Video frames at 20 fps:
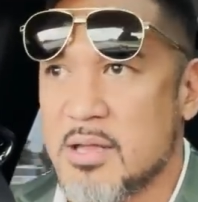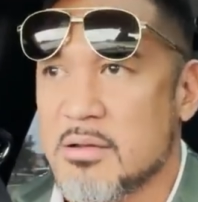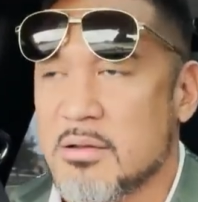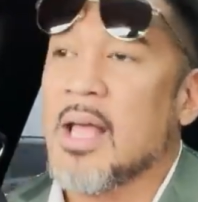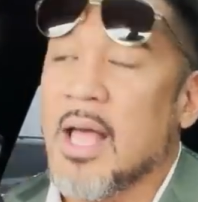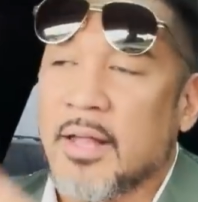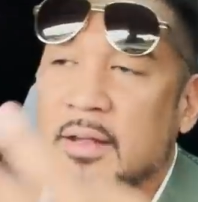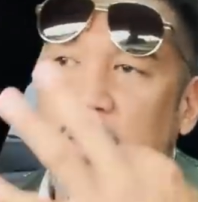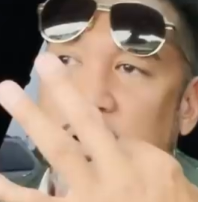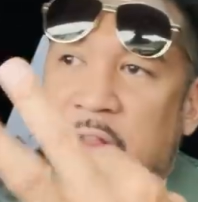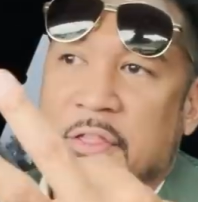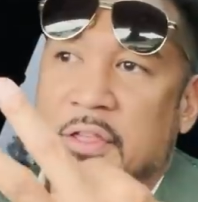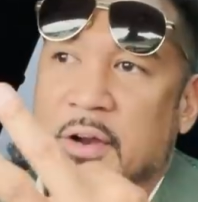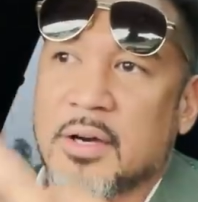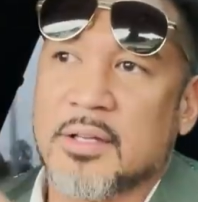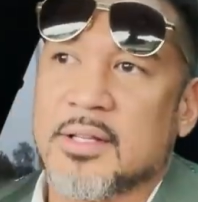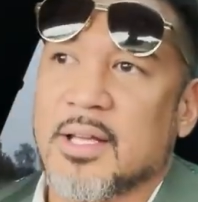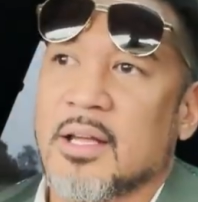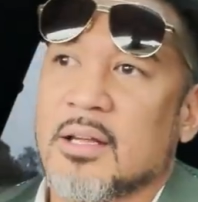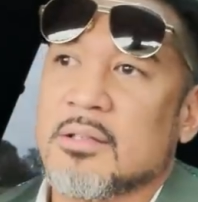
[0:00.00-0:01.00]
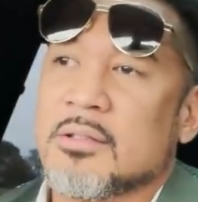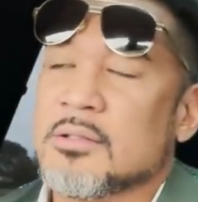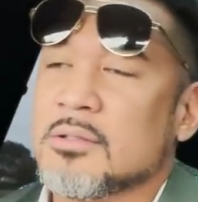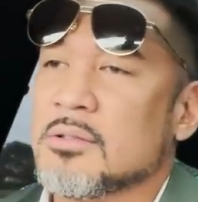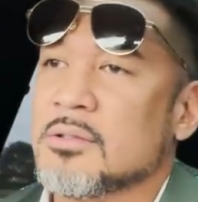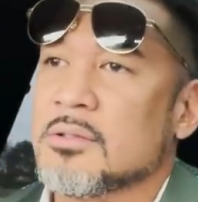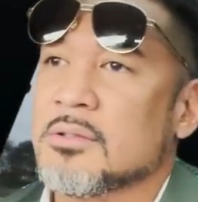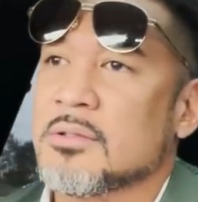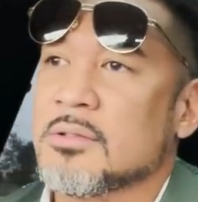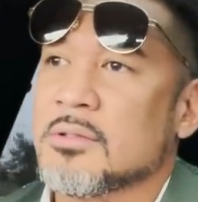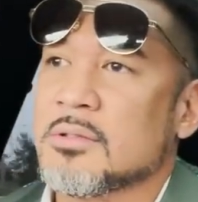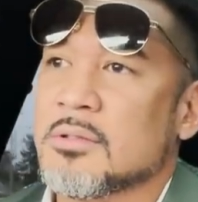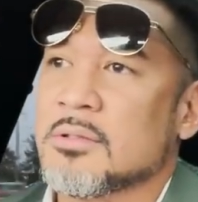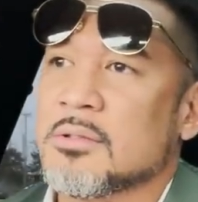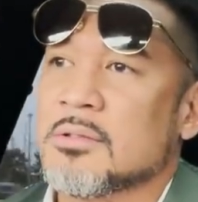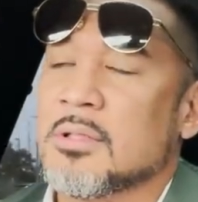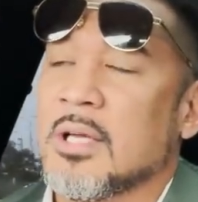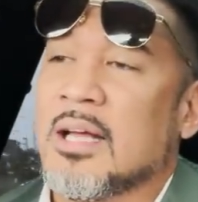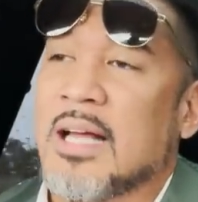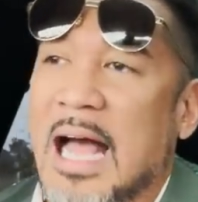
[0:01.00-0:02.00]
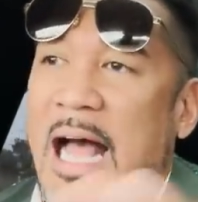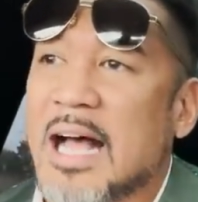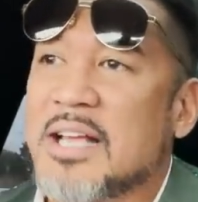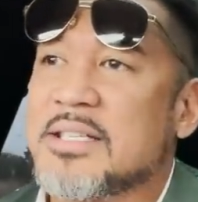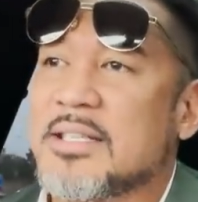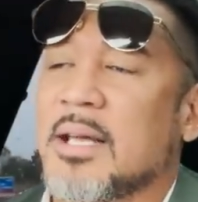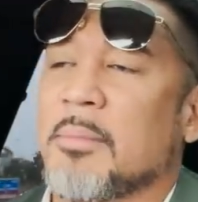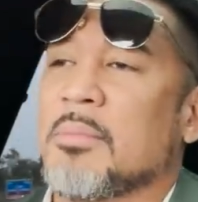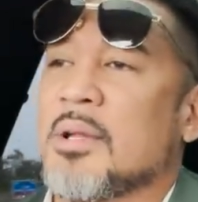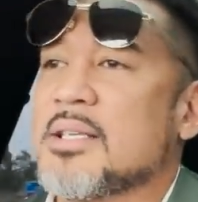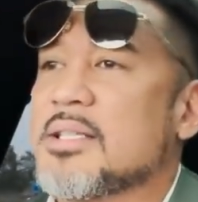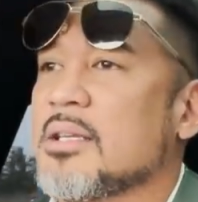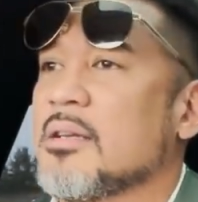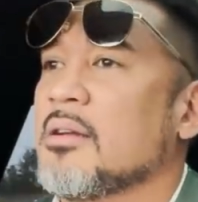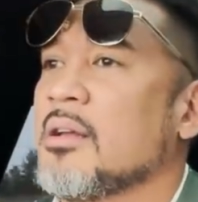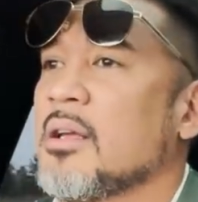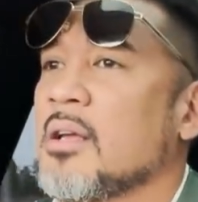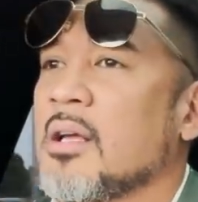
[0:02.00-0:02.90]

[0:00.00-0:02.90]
And then the third thing, ask them, listen,